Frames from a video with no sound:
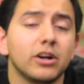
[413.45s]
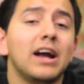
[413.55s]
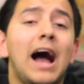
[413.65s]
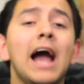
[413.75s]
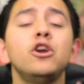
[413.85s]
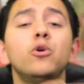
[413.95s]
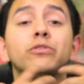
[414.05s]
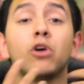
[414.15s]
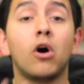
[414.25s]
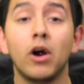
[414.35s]
look, I know
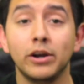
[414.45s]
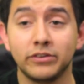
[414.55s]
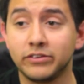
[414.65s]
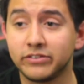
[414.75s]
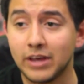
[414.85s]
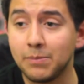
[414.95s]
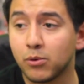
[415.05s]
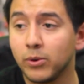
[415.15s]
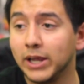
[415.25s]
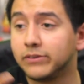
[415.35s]
it's hard to
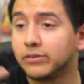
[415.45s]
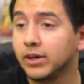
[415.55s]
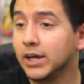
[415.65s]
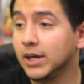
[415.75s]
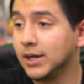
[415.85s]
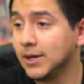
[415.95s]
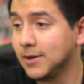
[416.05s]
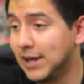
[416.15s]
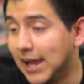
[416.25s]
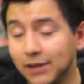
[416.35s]
separate
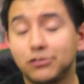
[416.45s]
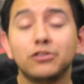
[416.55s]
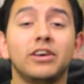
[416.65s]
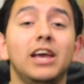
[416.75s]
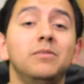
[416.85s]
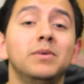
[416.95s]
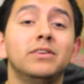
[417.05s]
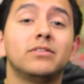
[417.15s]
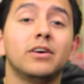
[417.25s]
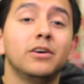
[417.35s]

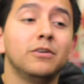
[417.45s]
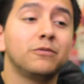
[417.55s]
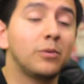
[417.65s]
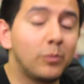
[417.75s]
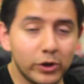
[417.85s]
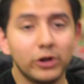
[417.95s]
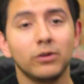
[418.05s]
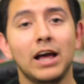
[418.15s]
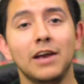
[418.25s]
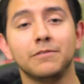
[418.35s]
entertainment from
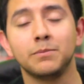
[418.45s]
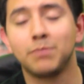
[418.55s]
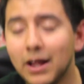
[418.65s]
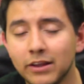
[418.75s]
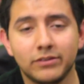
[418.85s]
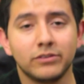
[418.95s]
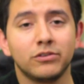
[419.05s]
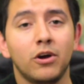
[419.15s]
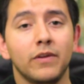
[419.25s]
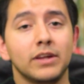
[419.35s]
real life and
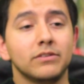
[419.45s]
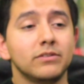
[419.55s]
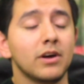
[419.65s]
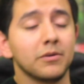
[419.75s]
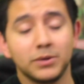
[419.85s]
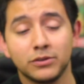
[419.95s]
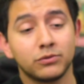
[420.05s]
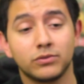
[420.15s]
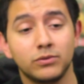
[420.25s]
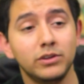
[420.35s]
politics and all that stuff,
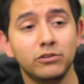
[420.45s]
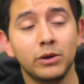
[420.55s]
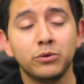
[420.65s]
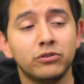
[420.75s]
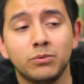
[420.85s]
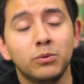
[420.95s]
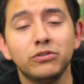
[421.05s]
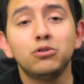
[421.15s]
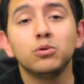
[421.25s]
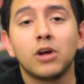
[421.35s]
because it
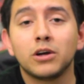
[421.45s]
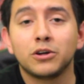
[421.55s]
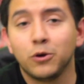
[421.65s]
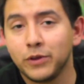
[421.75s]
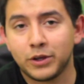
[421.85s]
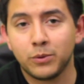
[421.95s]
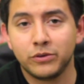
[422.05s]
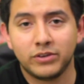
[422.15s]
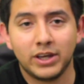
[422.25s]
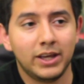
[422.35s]
wasn't too long ago that there
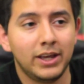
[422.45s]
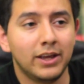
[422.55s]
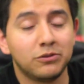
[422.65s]
was a